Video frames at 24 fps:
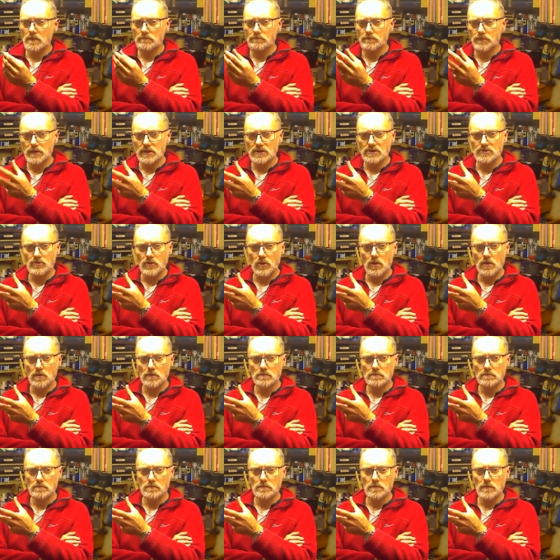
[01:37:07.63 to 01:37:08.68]
pretty
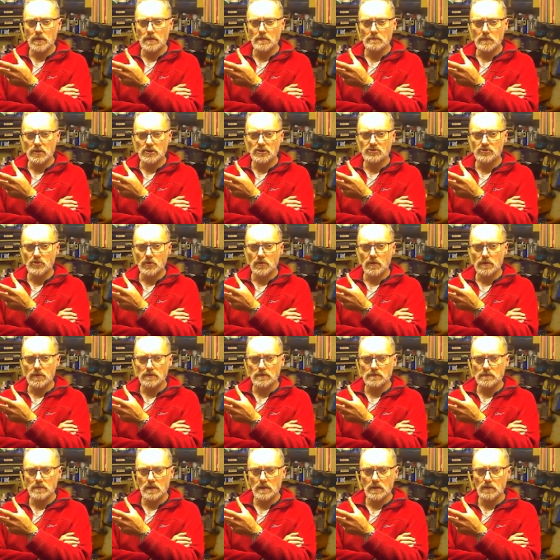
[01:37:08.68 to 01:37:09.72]
strong, much stronger
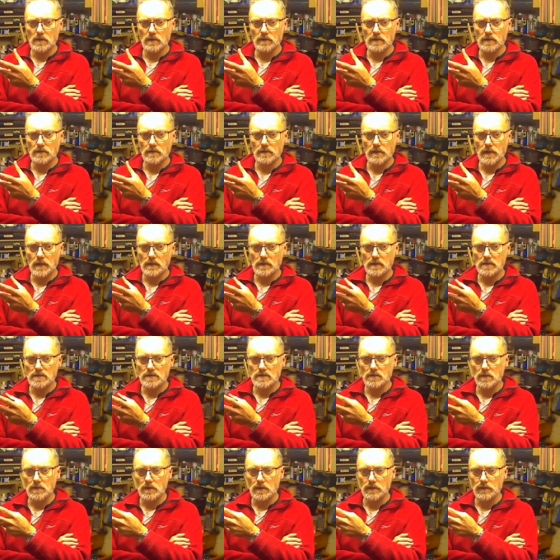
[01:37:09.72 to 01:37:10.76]
than the equivalent thickness
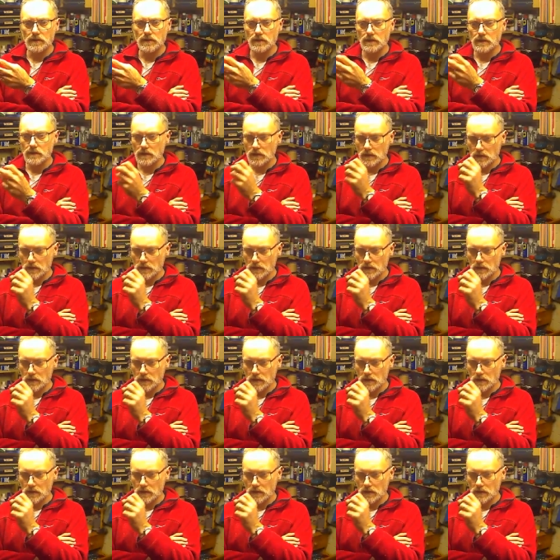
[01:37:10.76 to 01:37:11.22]
of.